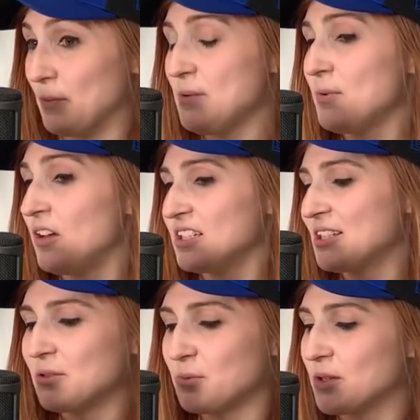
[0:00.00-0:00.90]
people
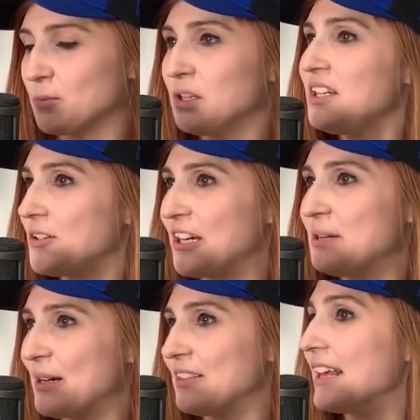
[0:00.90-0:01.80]
also were really
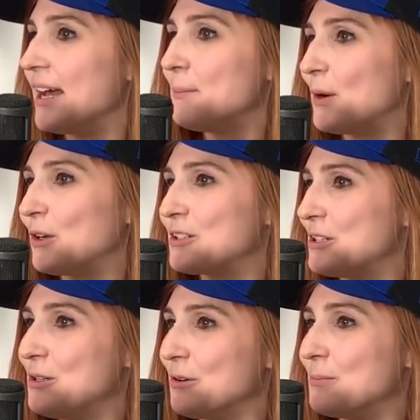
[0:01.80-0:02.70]
great about that part
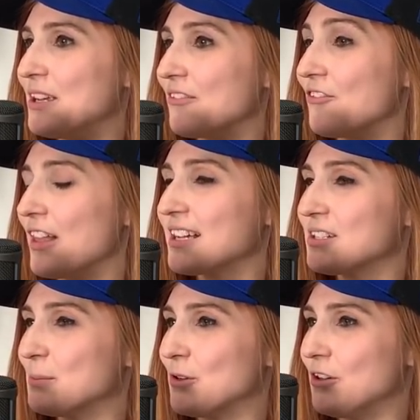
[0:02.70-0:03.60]
too, and being
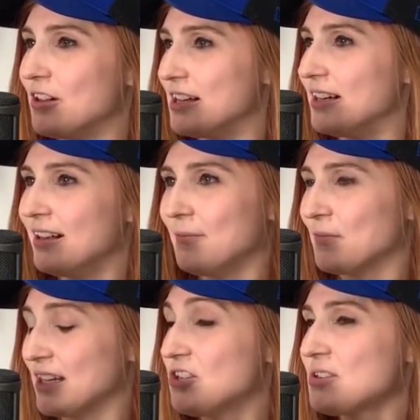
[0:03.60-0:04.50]
flexible, and
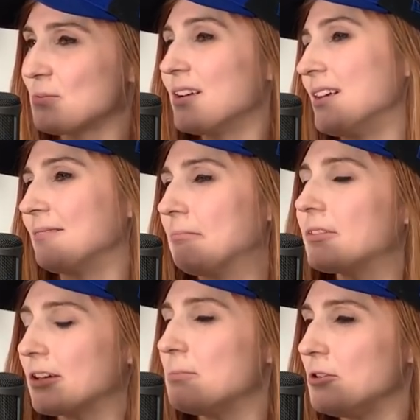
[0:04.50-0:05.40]
it just, it,
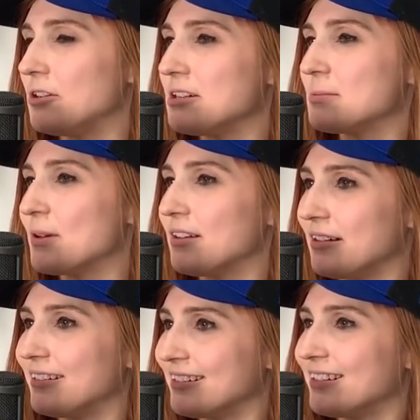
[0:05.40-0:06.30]
the community has
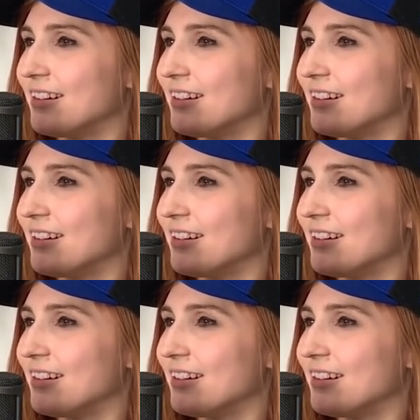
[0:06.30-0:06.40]
been